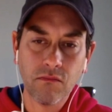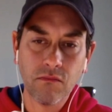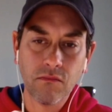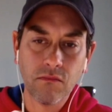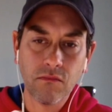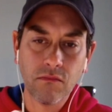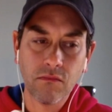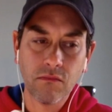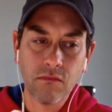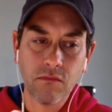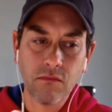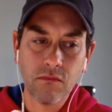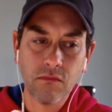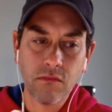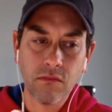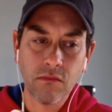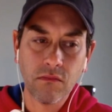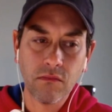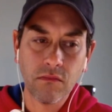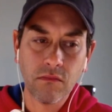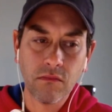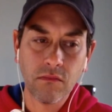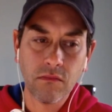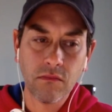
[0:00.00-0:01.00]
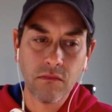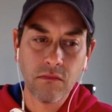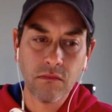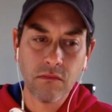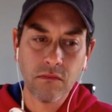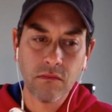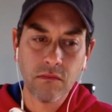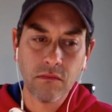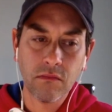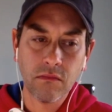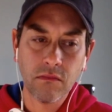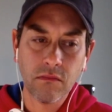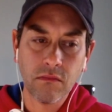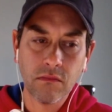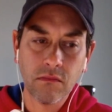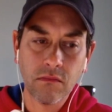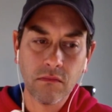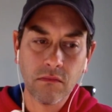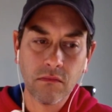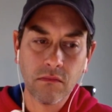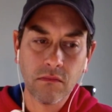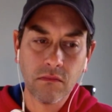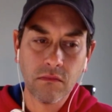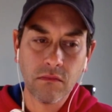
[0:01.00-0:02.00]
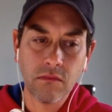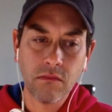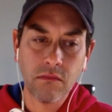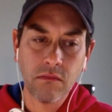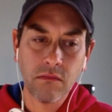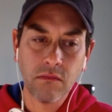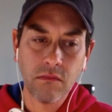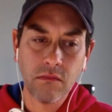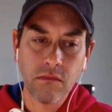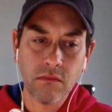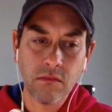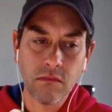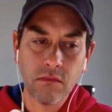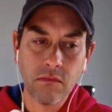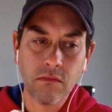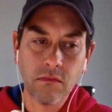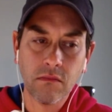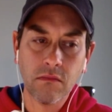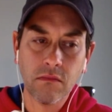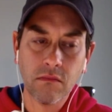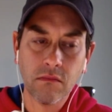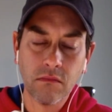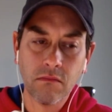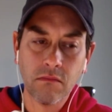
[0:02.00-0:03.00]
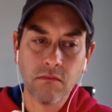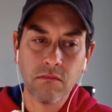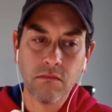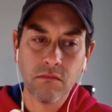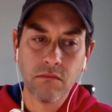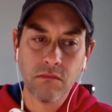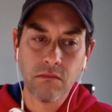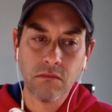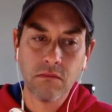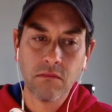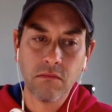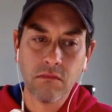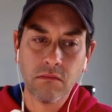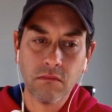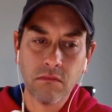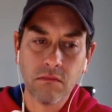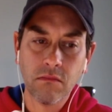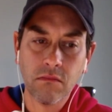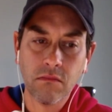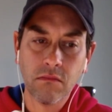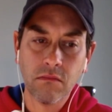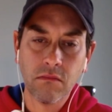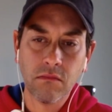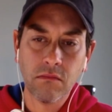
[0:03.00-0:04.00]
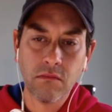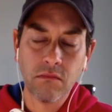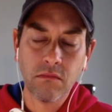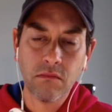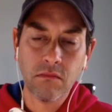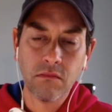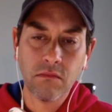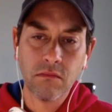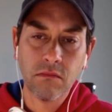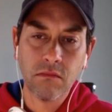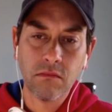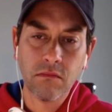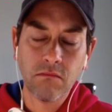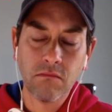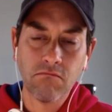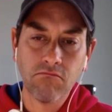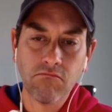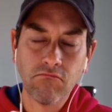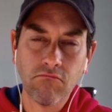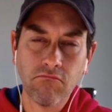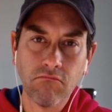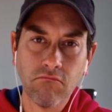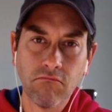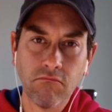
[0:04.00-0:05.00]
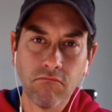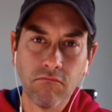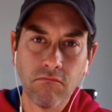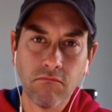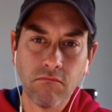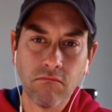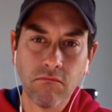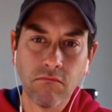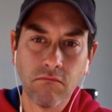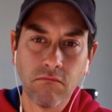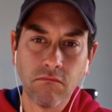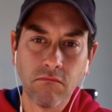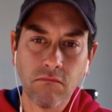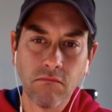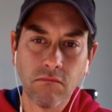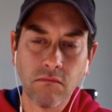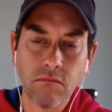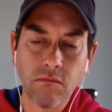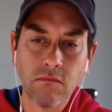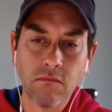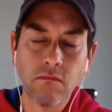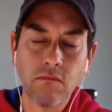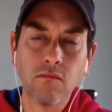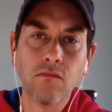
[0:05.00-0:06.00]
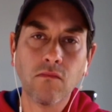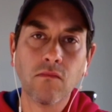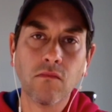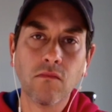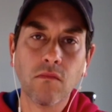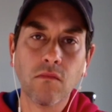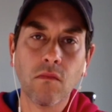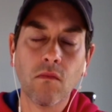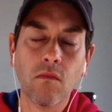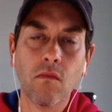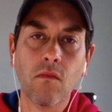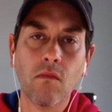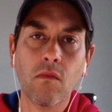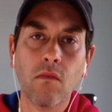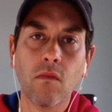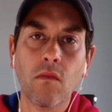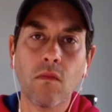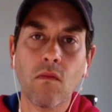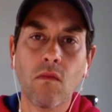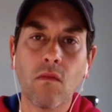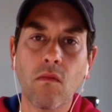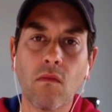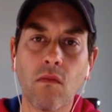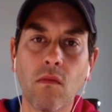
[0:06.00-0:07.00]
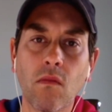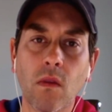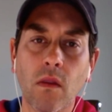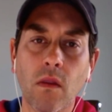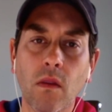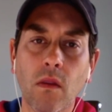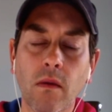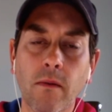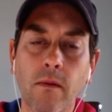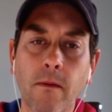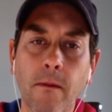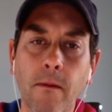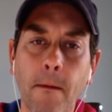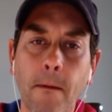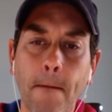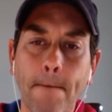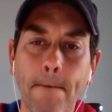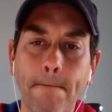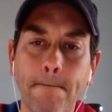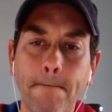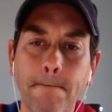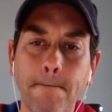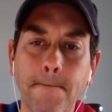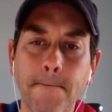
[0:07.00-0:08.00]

(not speaking)